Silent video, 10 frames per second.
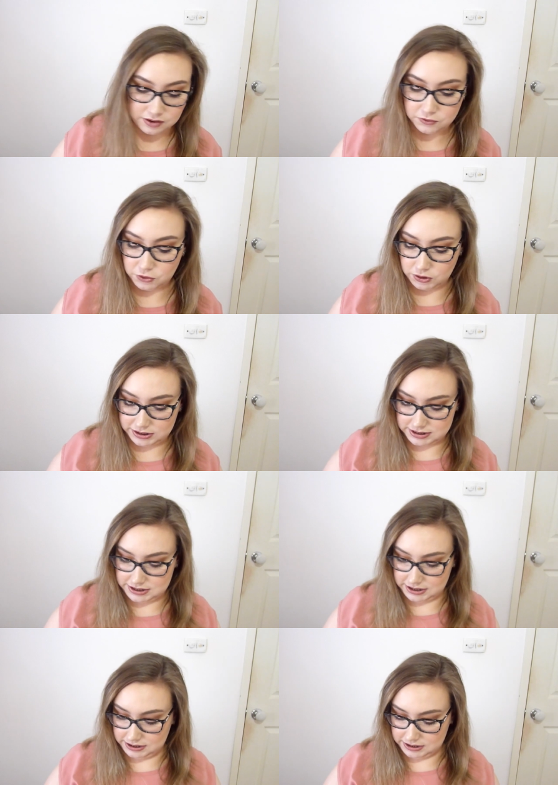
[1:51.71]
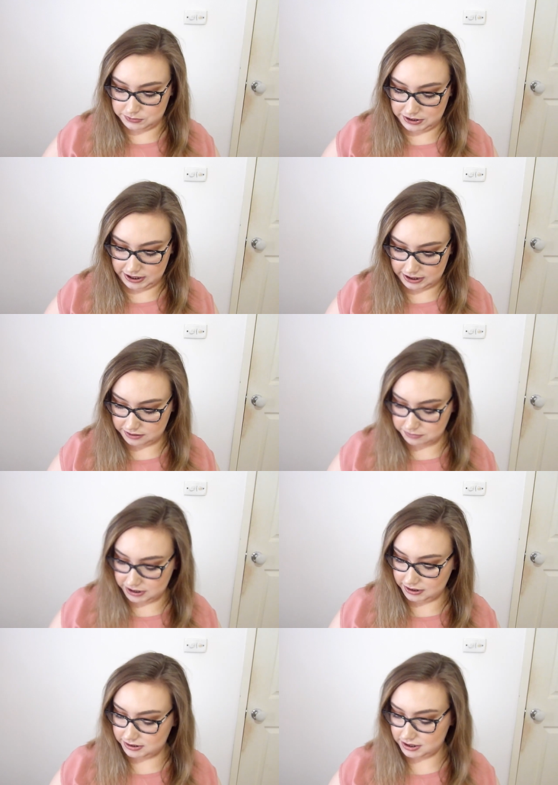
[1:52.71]
For concealers, we had
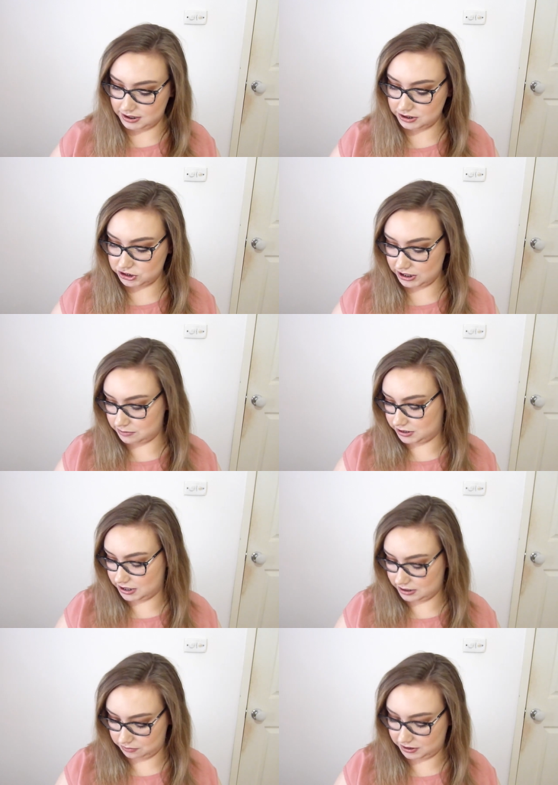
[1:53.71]
my Tarte Shape Tape